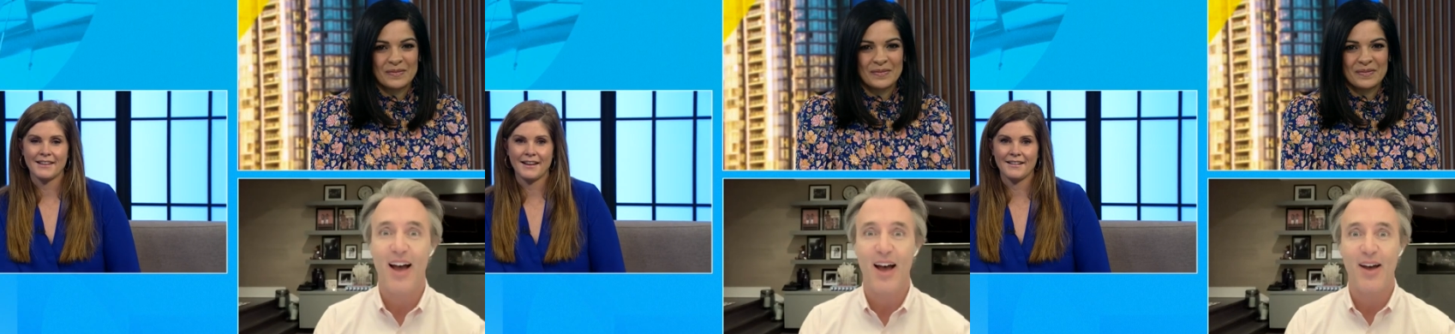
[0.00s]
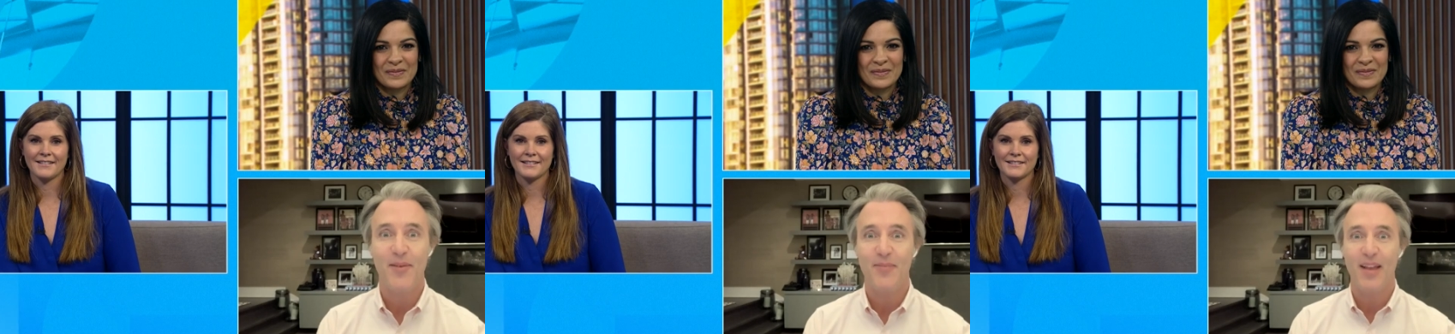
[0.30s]

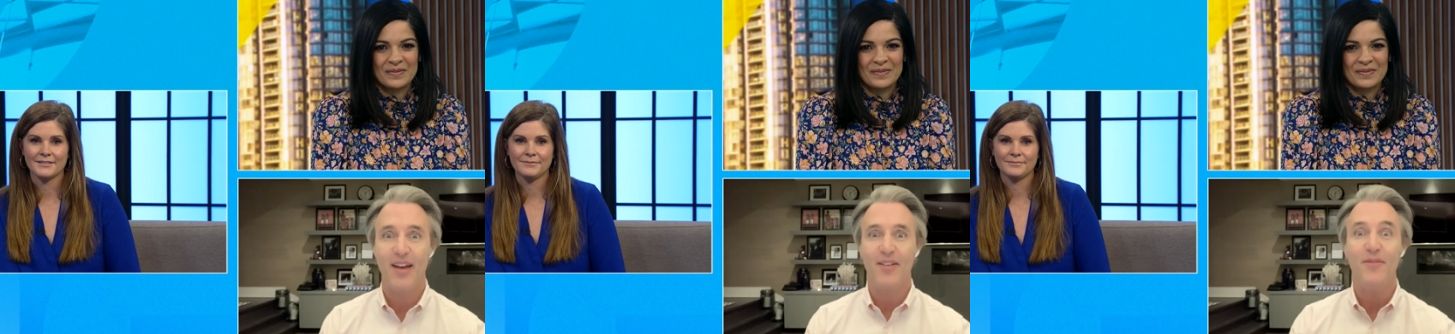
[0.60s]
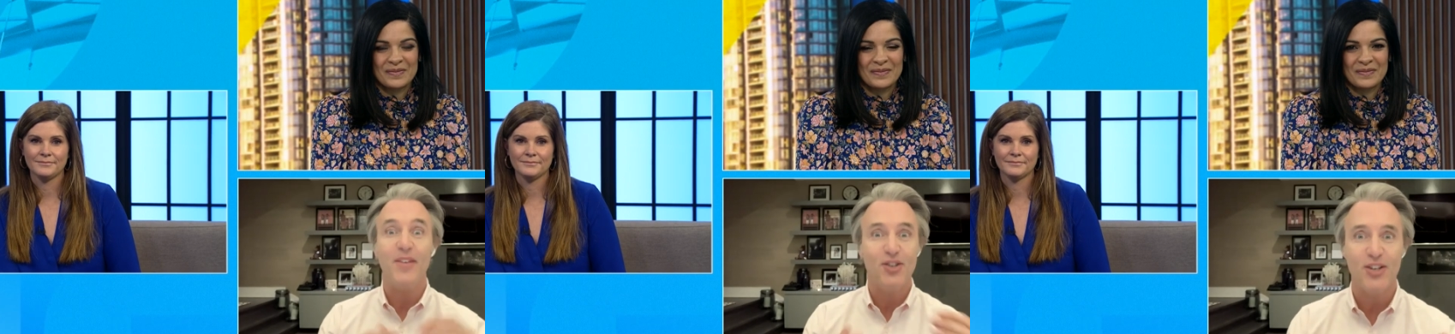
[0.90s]
Speaker 1: uh,
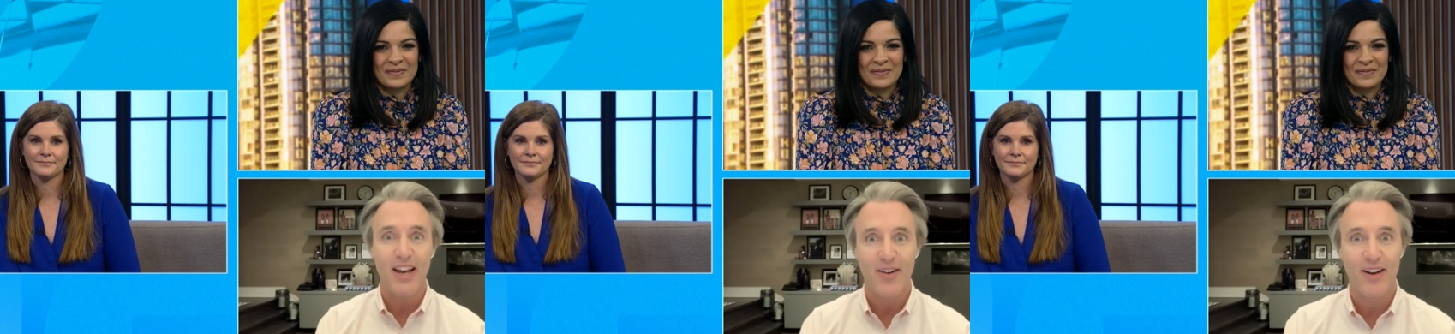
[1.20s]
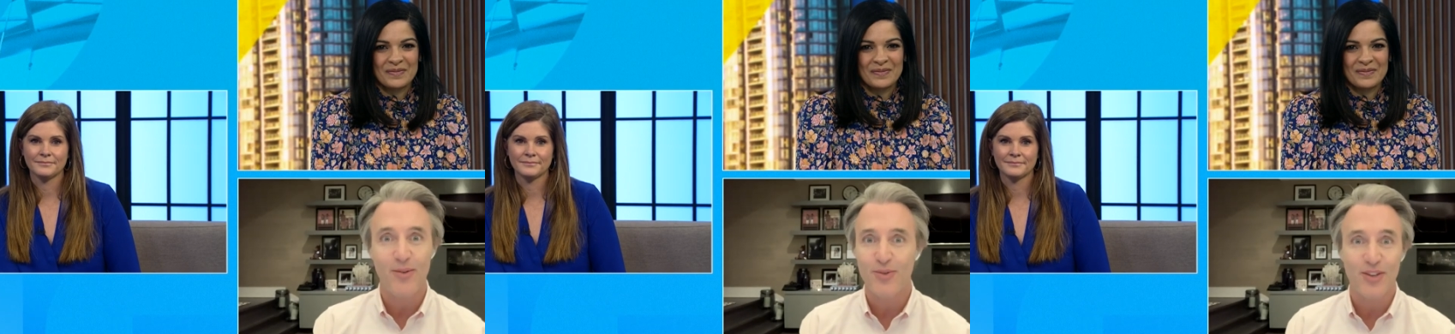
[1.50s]

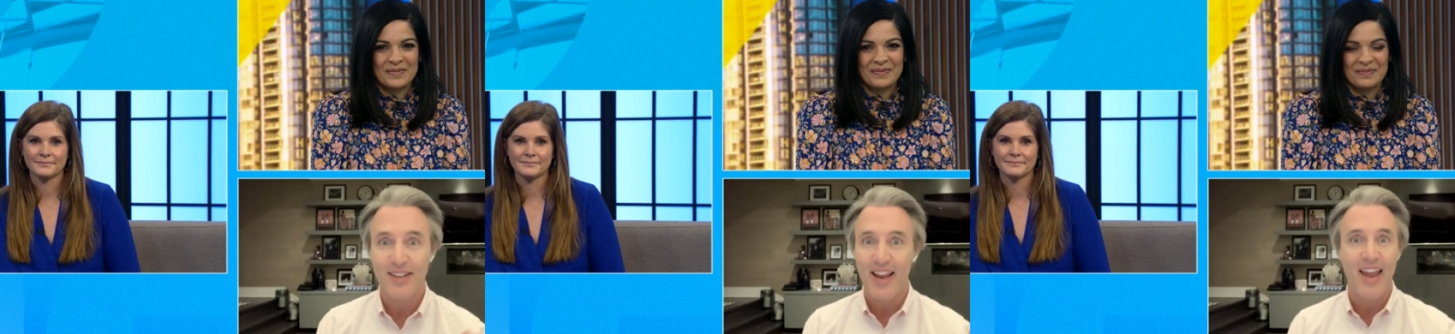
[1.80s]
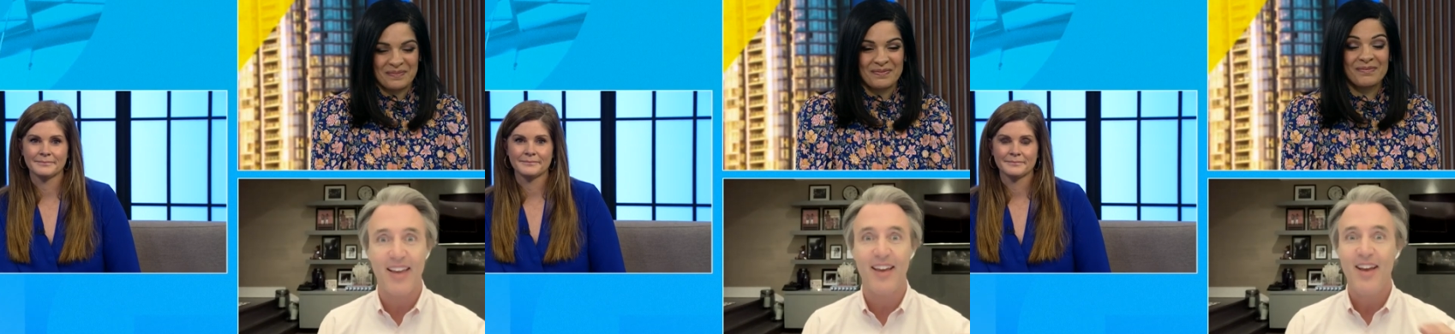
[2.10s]
visionary who's going to
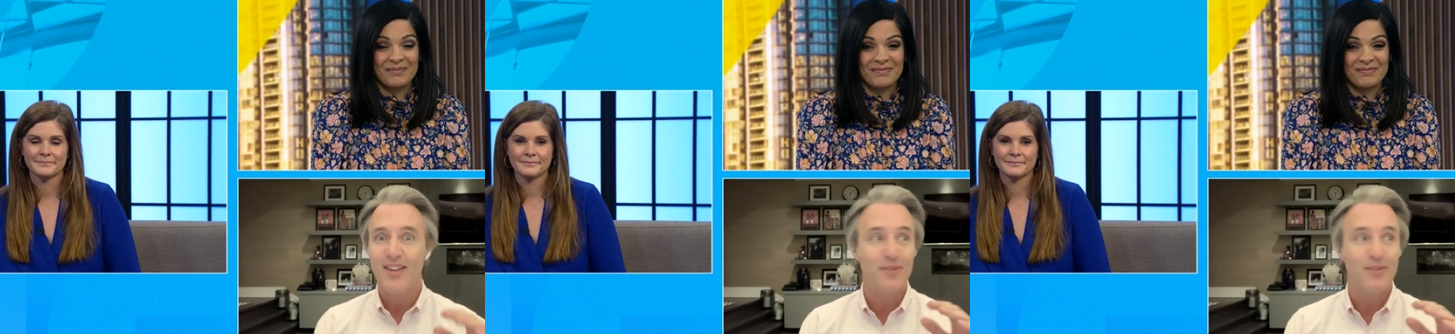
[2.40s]
take